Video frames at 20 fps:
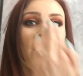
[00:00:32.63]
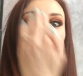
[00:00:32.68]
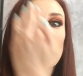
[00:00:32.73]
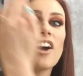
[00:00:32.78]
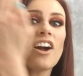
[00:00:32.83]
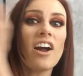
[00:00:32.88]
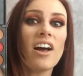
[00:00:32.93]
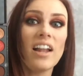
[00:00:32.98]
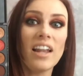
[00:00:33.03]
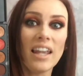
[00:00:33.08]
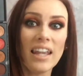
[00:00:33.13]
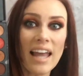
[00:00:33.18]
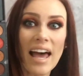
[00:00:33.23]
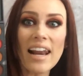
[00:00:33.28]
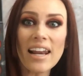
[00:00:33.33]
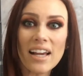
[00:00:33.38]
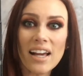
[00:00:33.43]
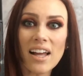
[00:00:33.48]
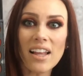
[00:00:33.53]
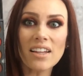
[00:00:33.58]
There are a
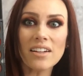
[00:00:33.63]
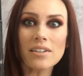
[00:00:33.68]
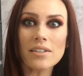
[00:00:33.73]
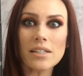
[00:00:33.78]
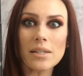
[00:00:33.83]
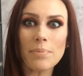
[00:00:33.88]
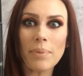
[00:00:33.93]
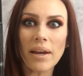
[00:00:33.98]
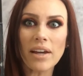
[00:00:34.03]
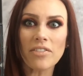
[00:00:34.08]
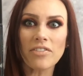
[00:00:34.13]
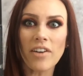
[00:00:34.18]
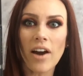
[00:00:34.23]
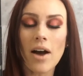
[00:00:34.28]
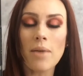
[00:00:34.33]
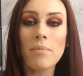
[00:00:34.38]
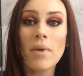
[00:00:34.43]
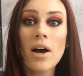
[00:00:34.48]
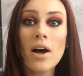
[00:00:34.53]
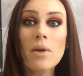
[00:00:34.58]
lot of colors to pick
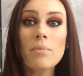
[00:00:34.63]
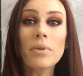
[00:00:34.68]
from.